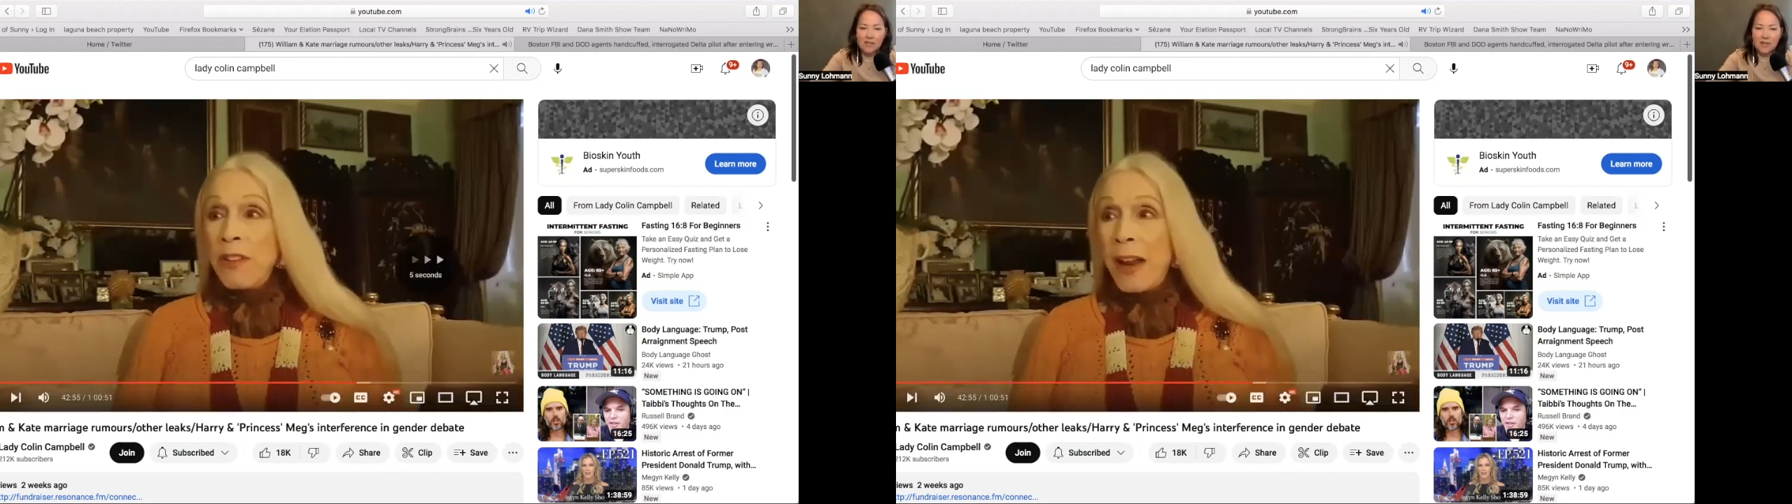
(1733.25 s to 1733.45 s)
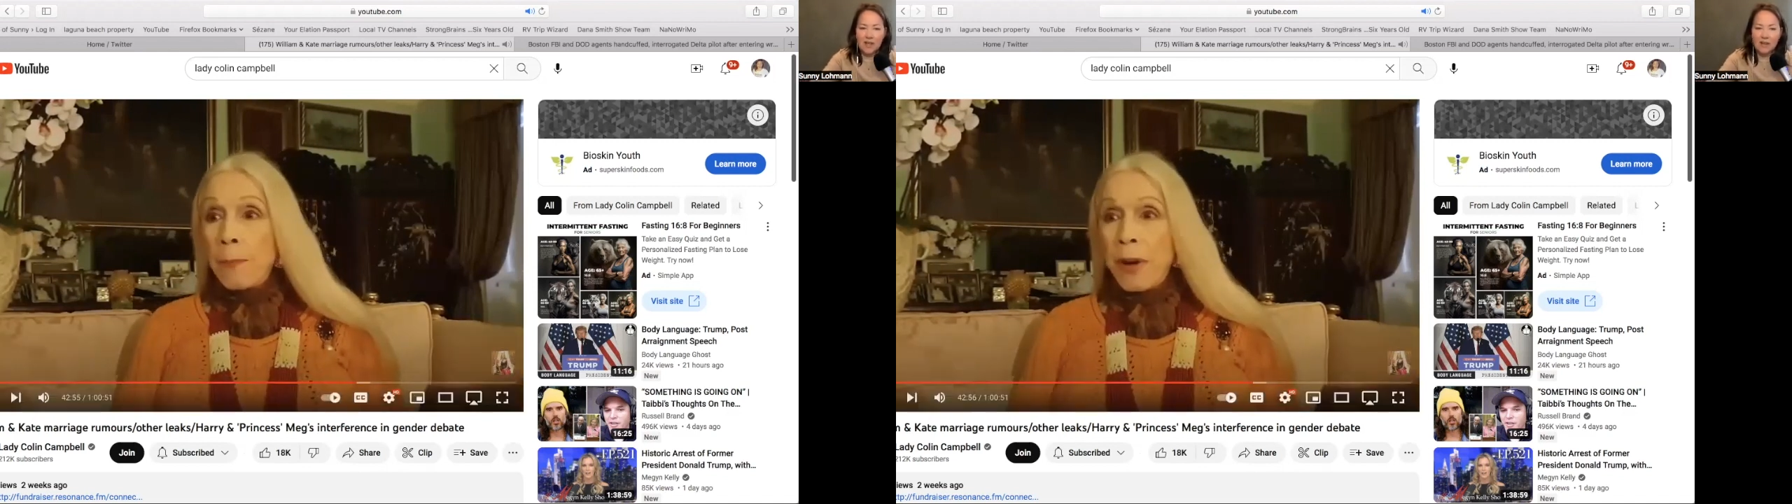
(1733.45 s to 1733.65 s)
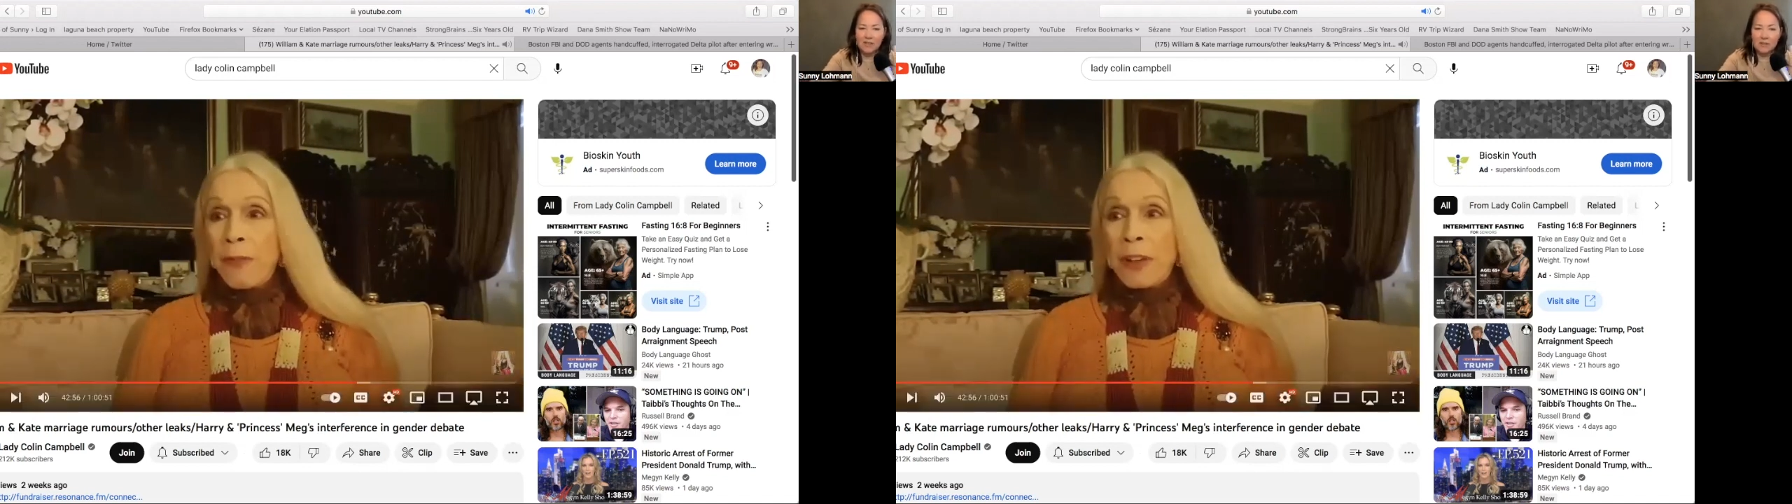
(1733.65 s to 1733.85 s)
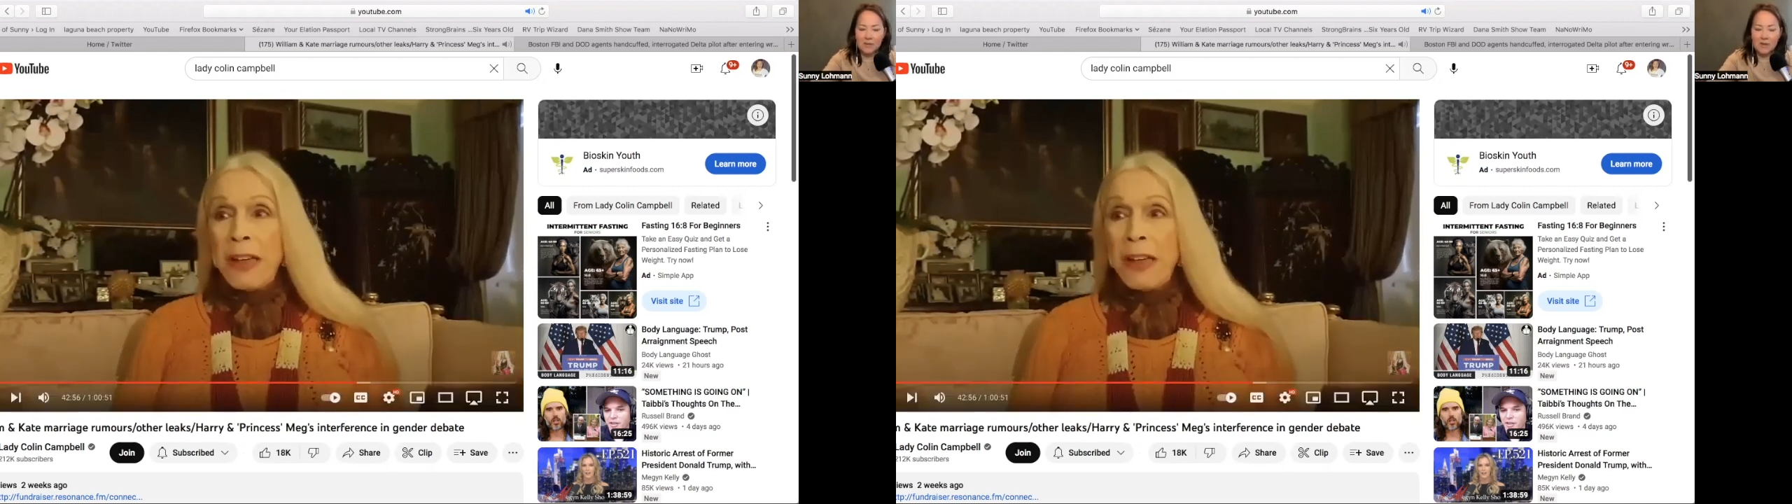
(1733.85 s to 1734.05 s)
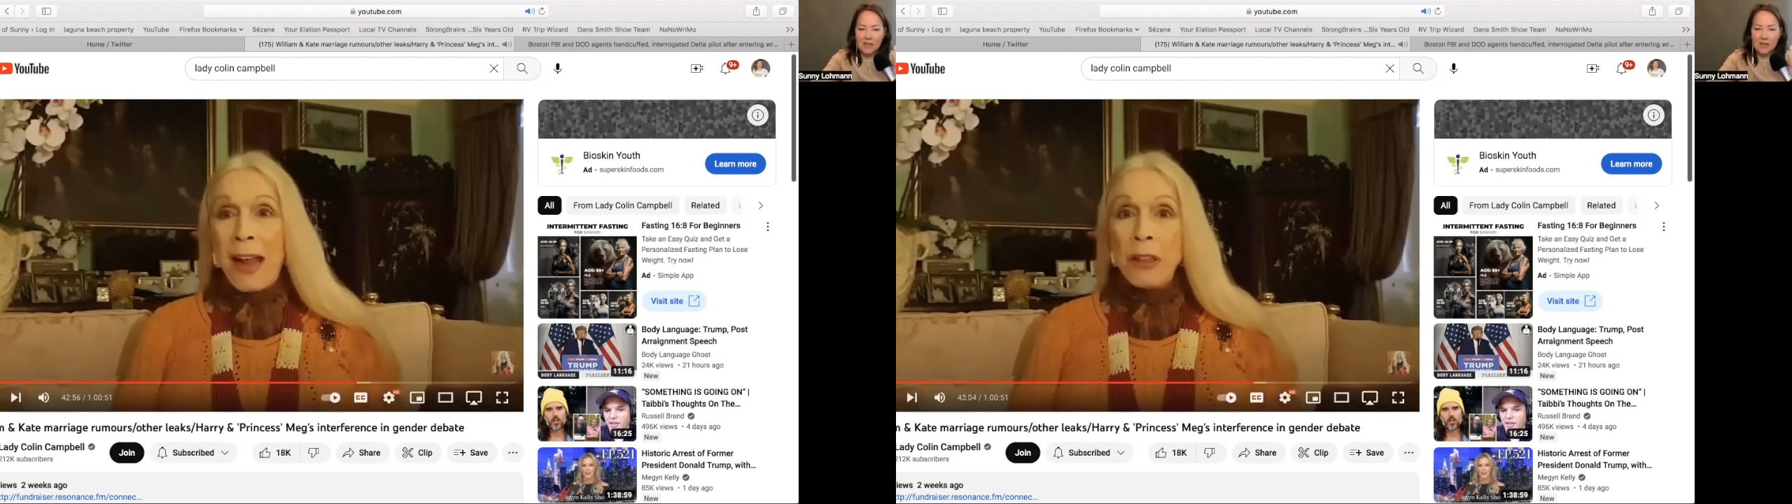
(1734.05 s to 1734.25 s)
I kind of
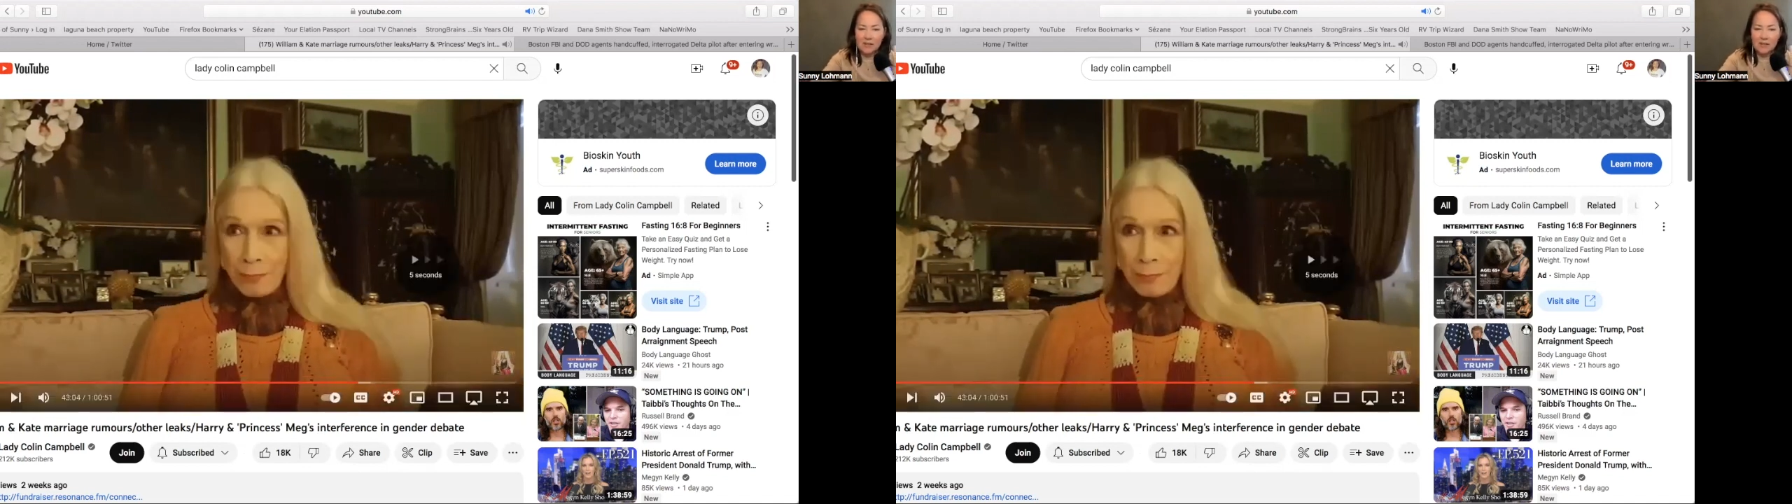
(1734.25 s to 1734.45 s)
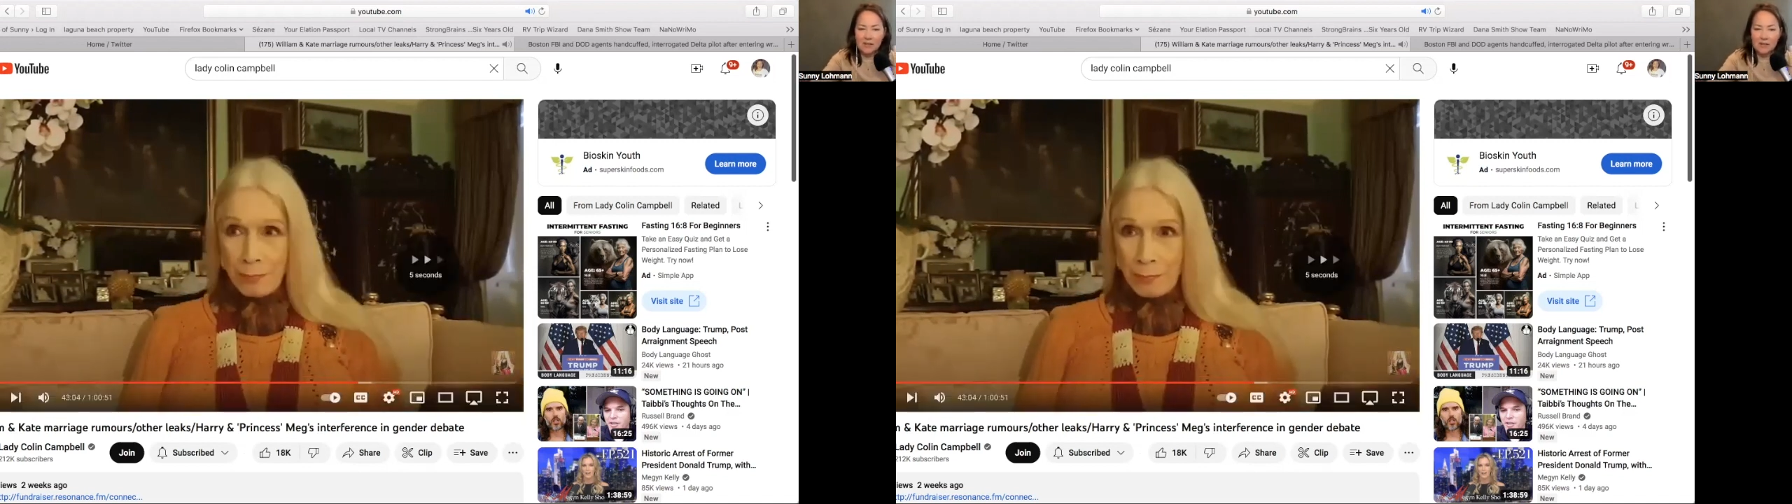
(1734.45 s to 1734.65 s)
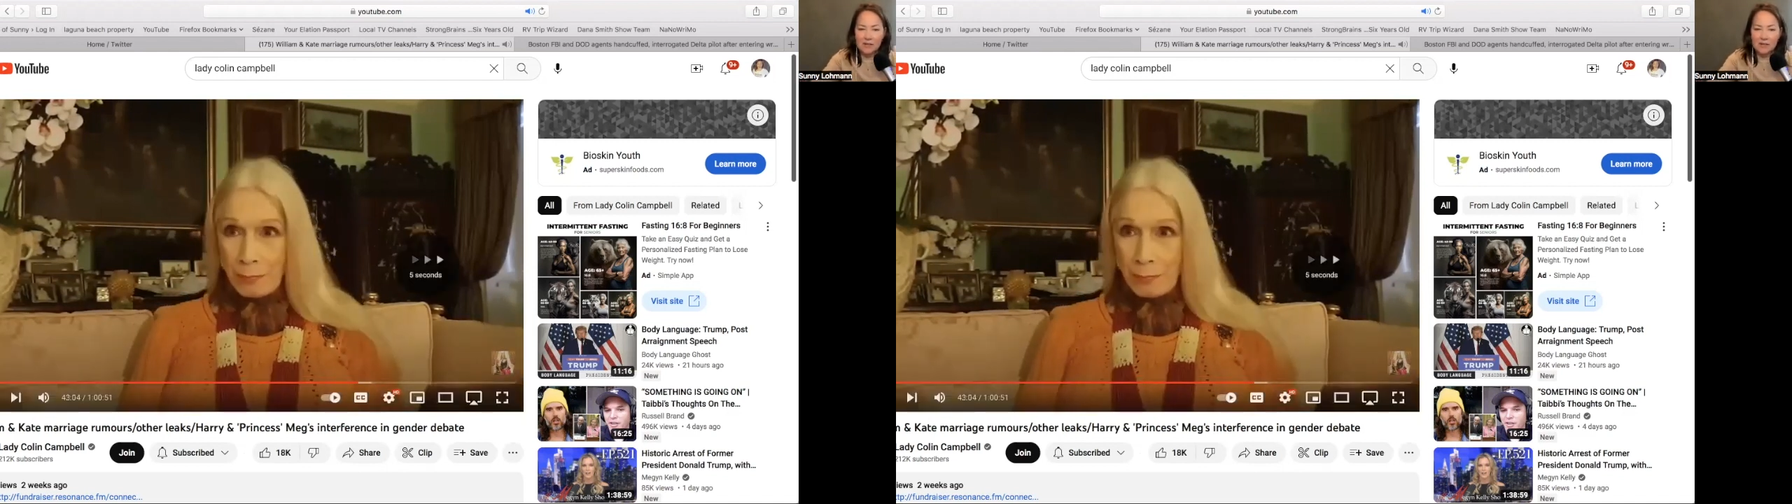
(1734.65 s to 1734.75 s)
explained this.